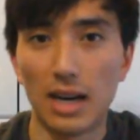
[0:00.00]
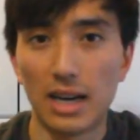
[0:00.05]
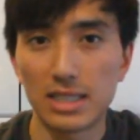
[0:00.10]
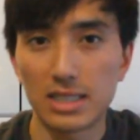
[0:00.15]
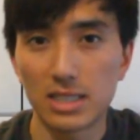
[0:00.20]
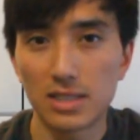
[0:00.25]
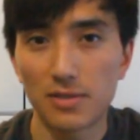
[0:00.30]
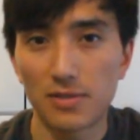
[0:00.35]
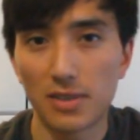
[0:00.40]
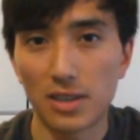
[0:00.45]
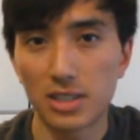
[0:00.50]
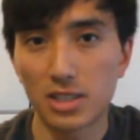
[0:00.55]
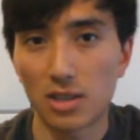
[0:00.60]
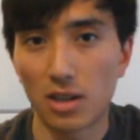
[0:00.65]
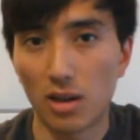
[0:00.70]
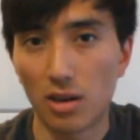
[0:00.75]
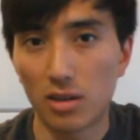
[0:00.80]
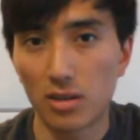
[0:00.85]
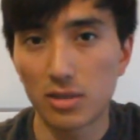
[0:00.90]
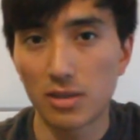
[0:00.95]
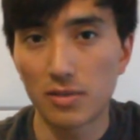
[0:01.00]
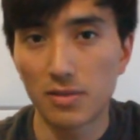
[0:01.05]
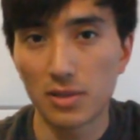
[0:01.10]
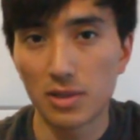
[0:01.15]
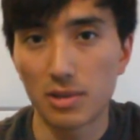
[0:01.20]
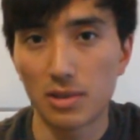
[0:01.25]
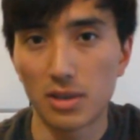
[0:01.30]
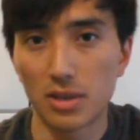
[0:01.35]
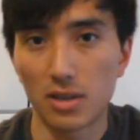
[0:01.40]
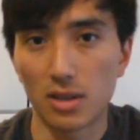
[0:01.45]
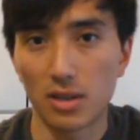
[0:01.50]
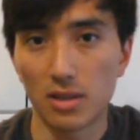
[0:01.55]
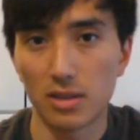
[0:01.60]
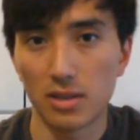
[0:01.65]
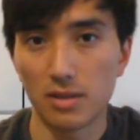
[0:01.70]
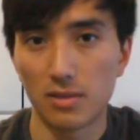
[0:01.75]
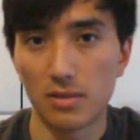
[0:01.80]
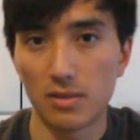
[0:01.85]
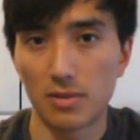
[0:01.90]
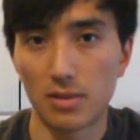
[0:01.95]
I just flushed all the fluid
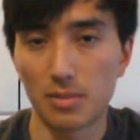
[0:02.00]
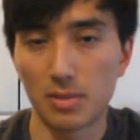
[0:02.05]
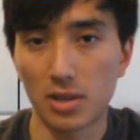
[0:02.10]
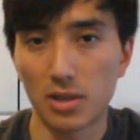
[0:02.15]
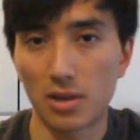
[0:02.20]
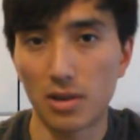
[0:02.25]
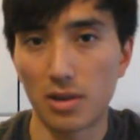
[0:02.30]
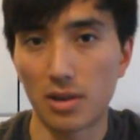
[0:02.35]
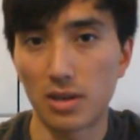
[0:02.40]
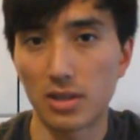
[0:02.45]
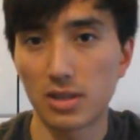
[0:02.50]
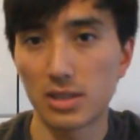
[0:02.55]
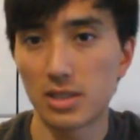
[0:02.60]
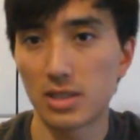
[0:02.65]
from the car,